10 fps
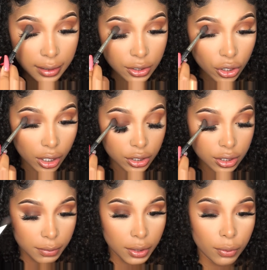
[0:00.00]
they
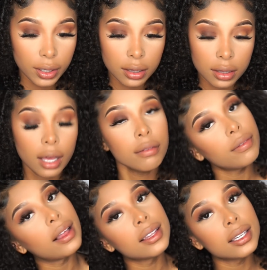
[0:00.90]
charged me with a
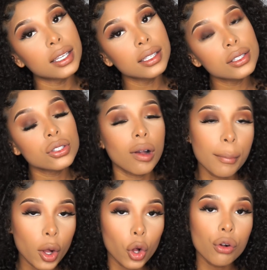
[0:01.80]
felony, so
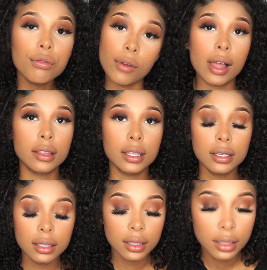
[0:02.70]
I'm a whole
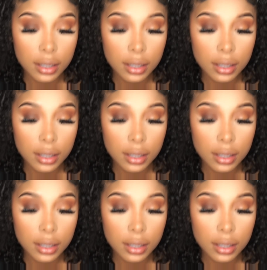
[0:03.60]
felon.